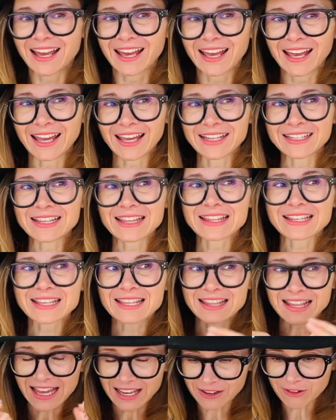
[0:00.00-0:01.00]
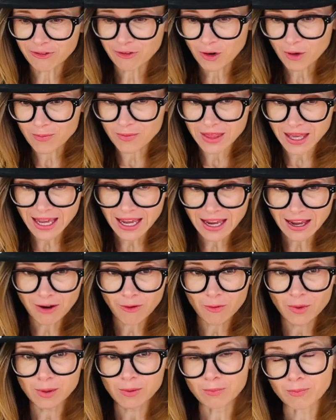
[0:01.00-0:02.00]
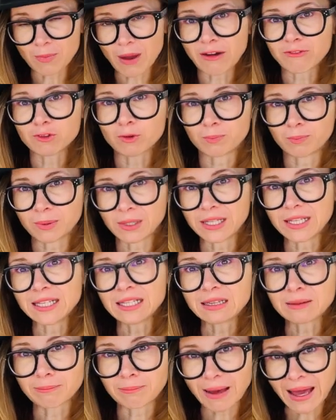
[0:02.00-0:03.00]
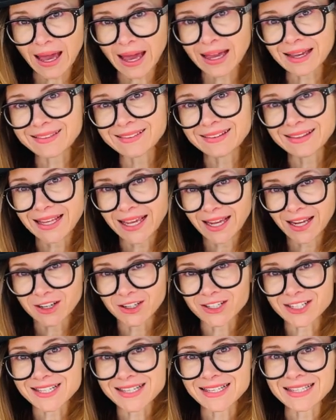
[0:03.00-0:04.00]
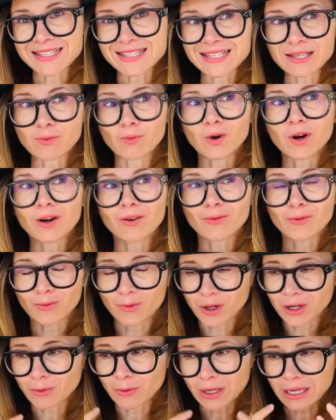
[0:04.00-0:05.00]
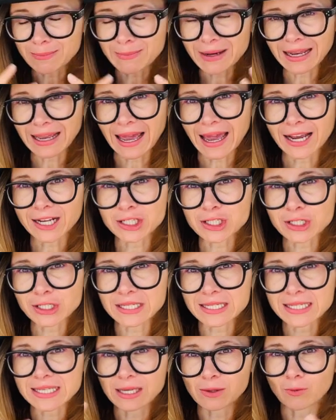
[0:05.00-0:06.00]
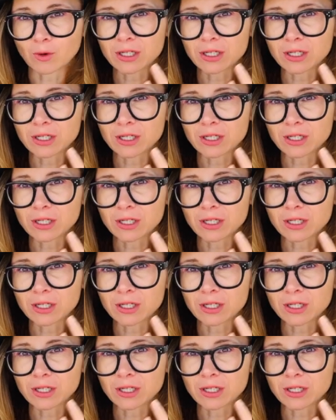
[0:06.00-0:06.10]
And then from there, we have to peel back the layers and see what am I actually seeing?